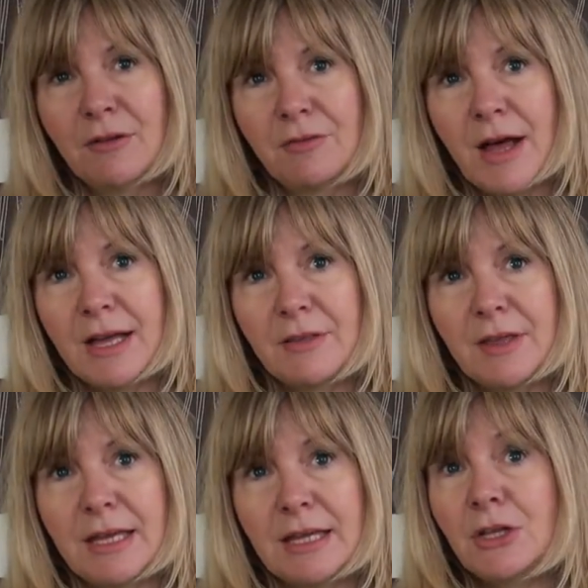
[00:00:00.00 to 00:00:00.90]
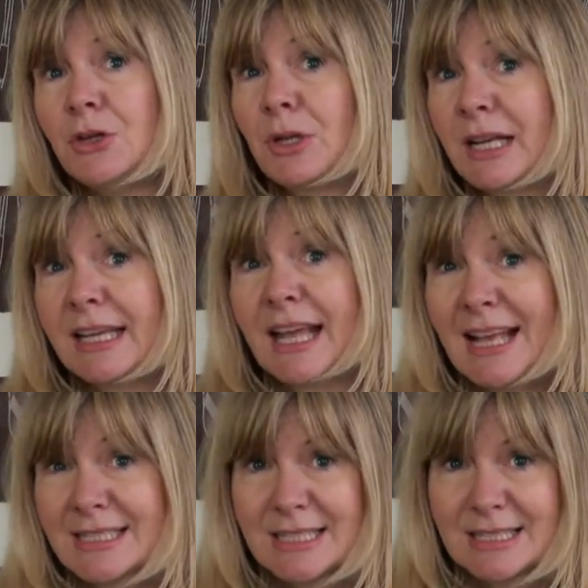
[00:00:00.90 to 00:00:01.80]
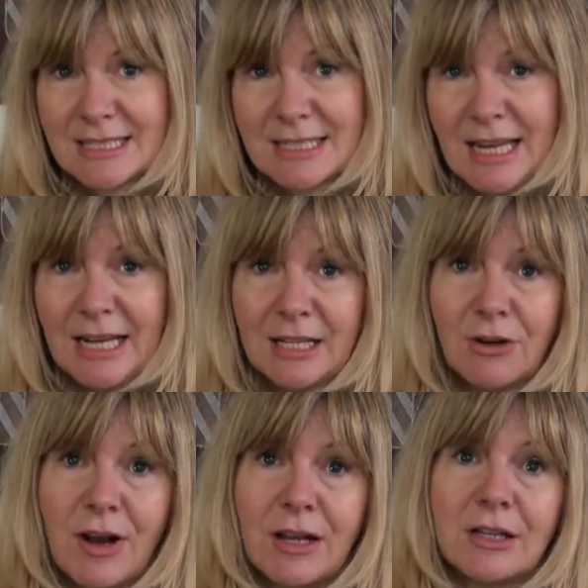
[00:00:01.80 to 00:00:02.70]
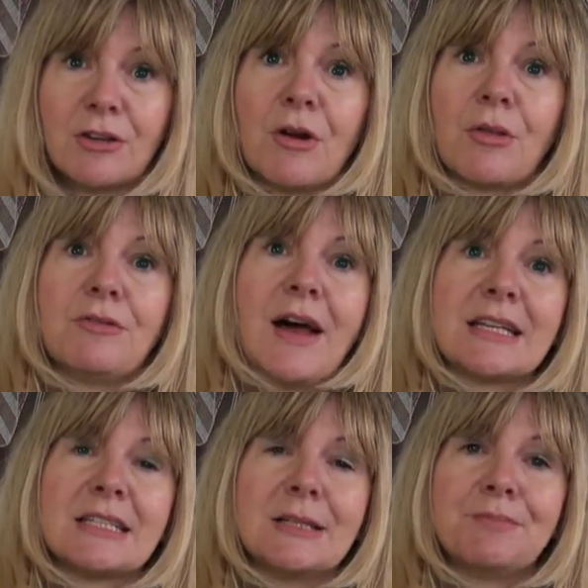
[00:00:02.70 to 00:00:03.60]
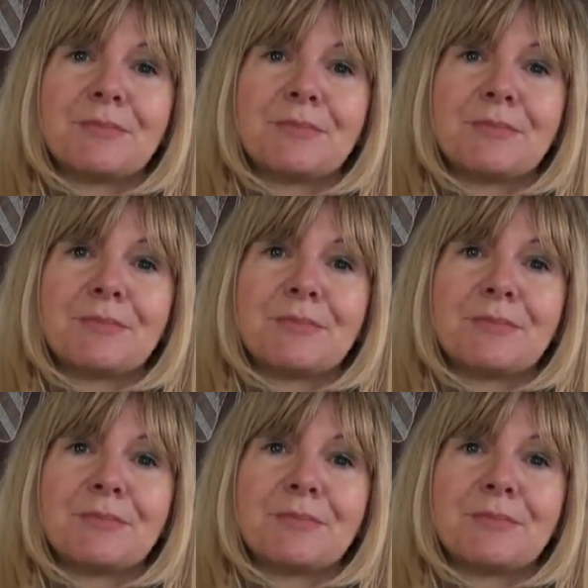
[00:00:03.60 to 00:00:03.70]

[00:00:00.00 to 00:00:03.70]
via the nucleic acids in chlorella growth factor.